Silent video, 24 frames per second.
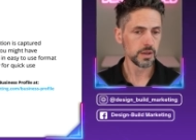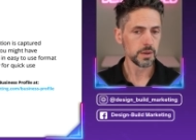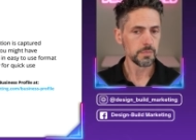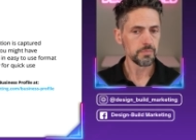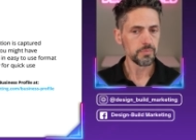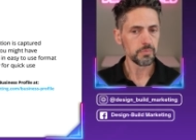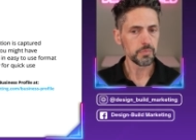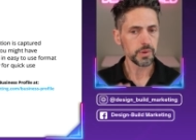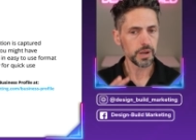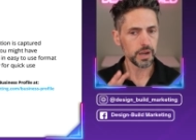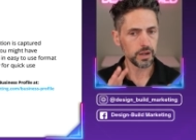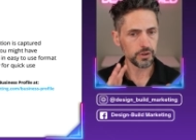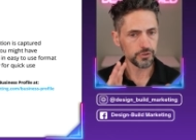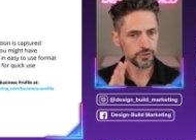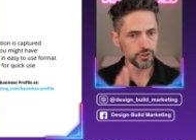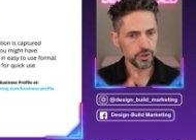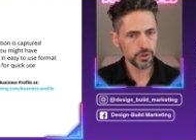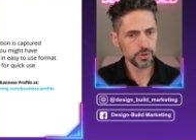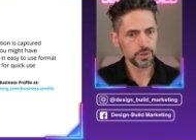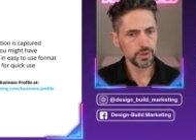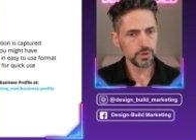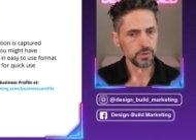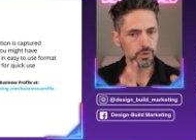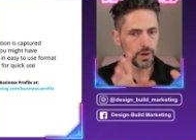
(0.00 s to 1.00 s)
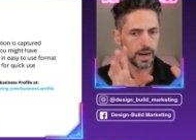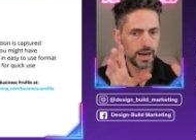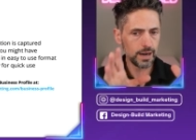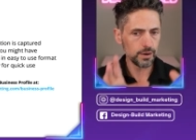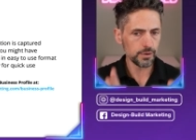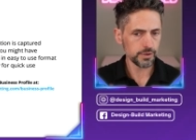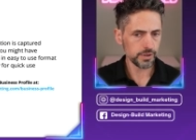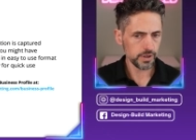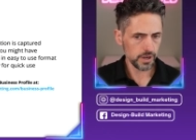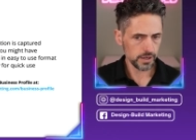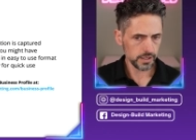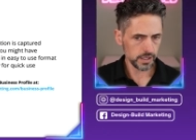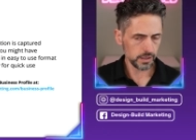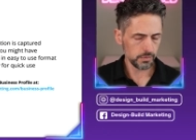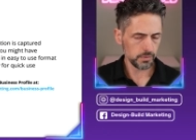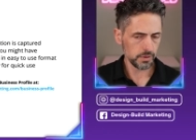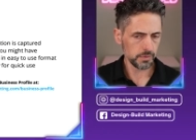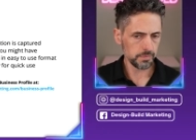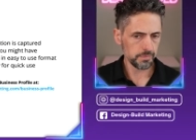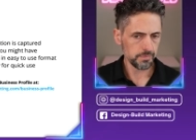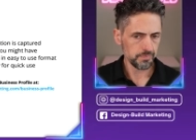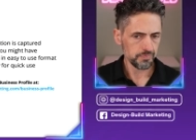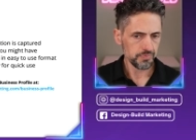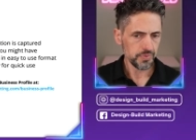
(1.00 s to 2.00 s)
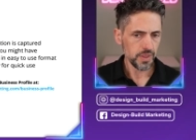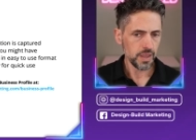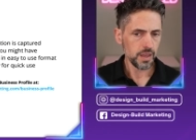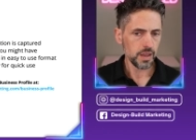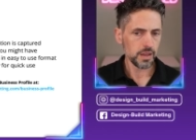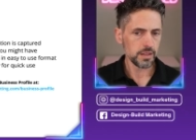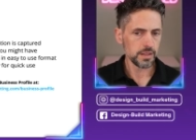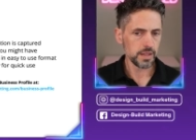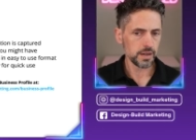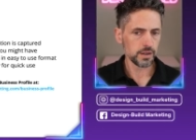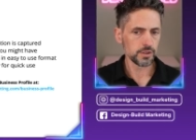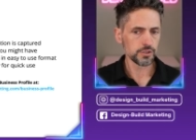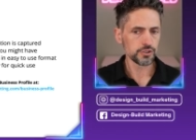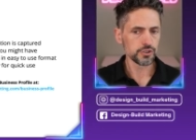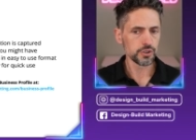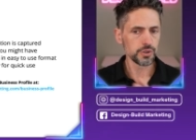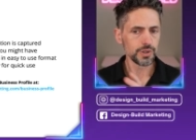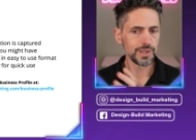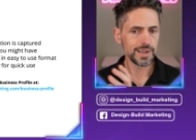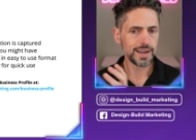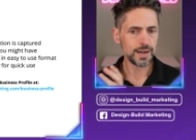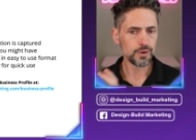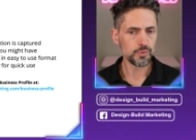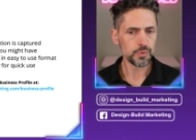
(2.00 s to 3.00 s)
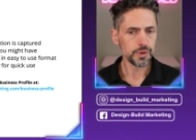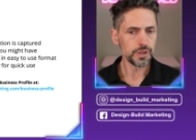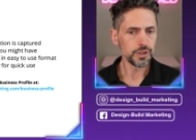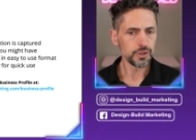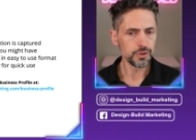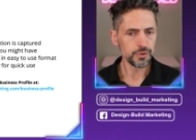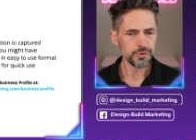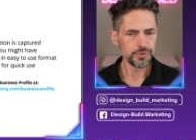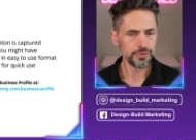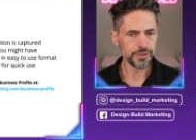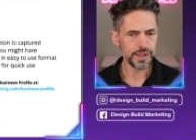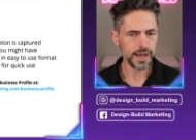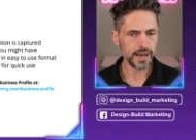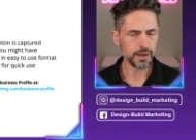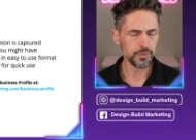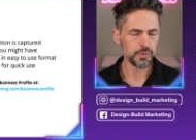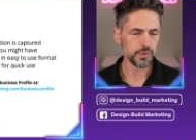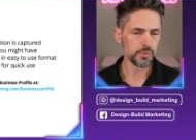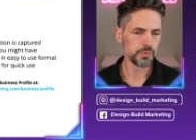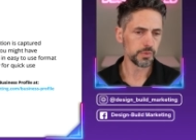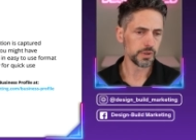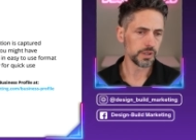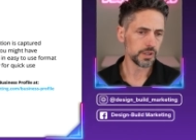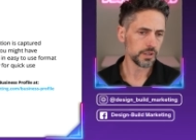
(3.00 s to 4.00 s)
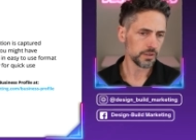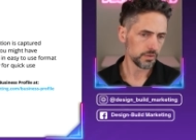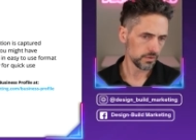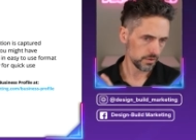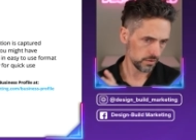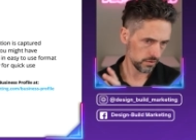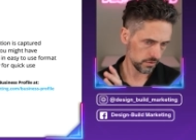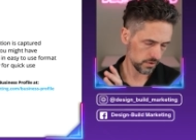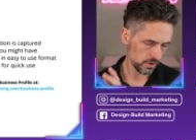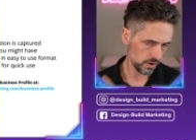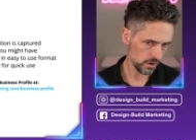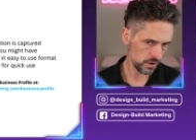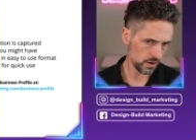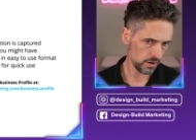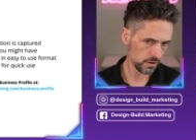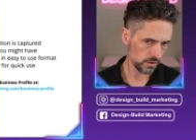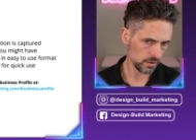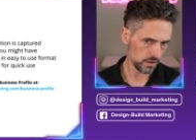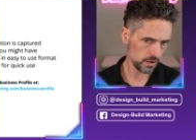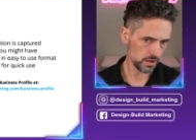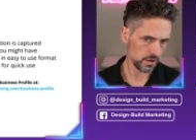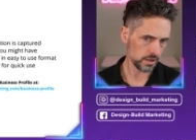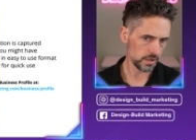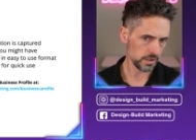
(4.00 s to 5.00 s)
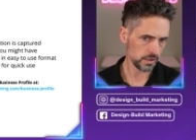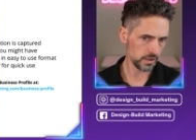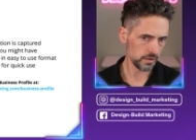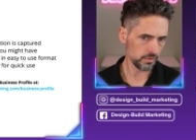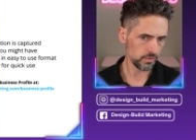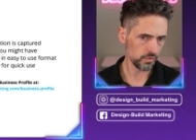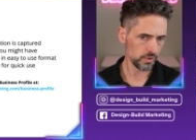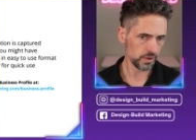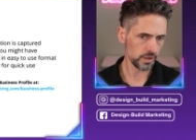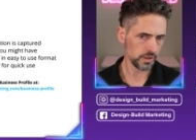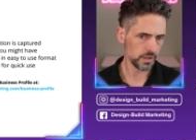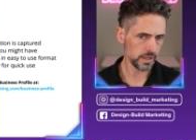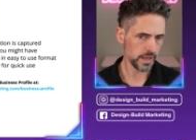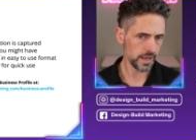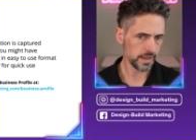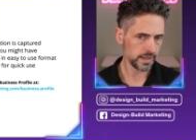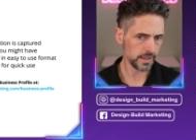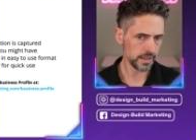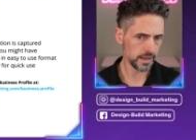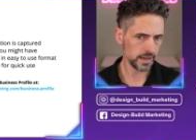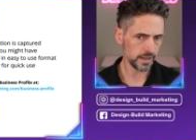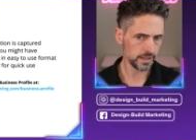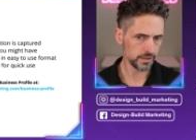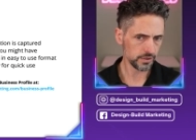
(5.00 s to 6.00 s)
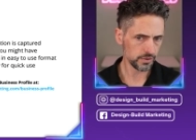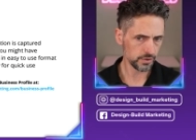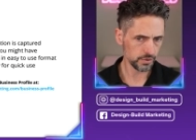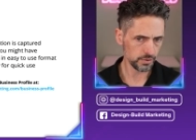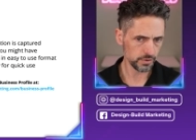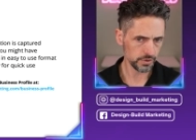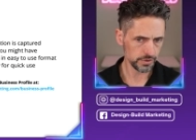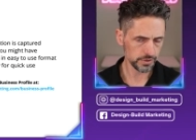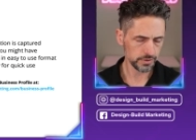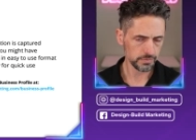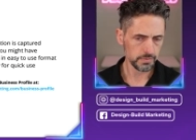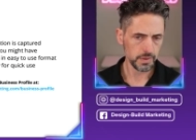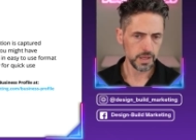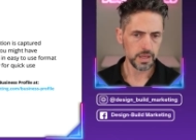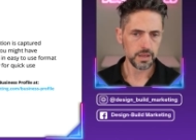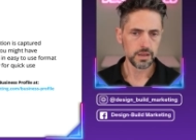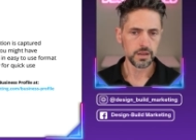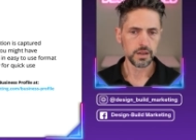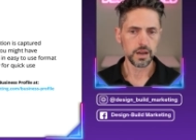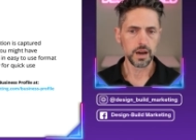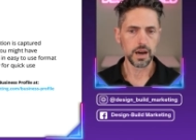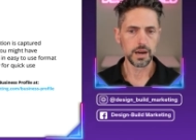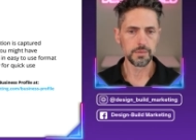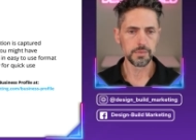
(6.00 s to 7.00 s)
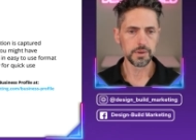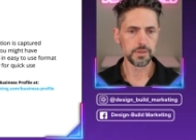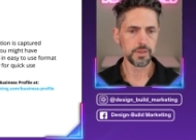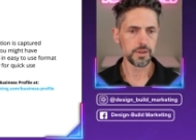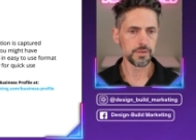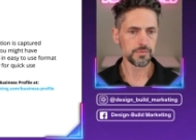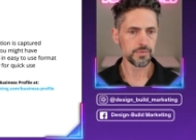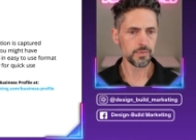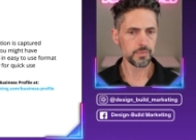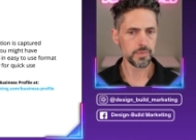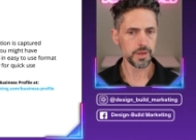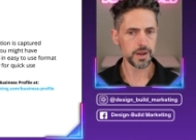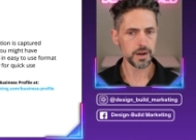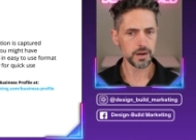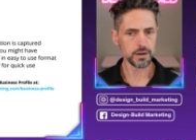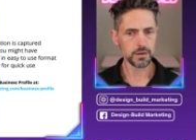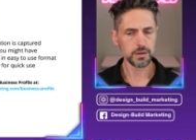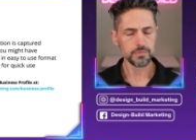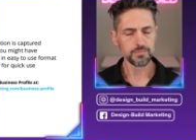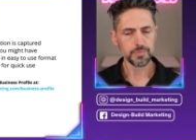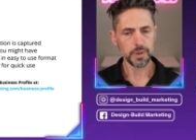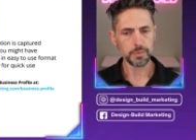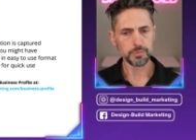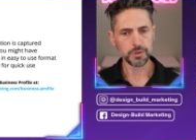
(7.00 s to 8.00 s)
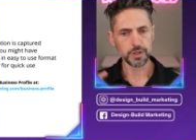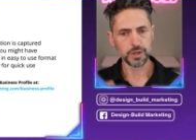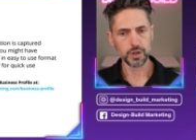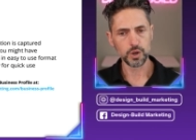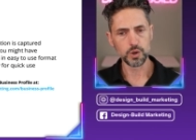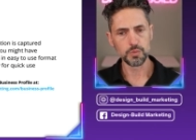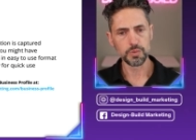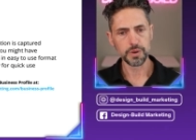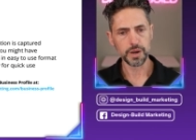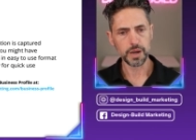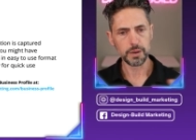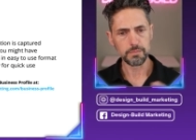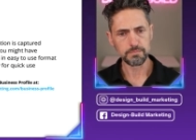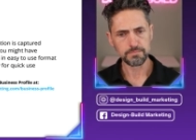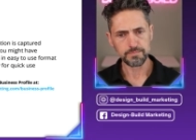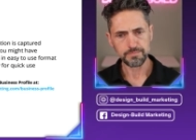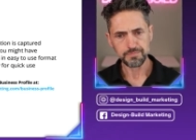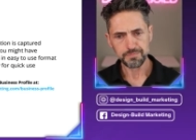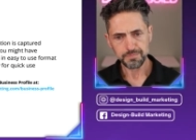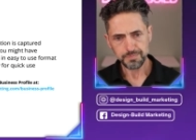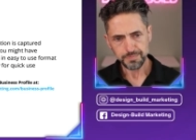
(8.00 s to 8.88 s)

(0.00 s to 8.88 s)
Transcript: But I'll show you our document, and then I'll show you how we use that when we call on one of the AI tools. And then from there, I'm going to open up.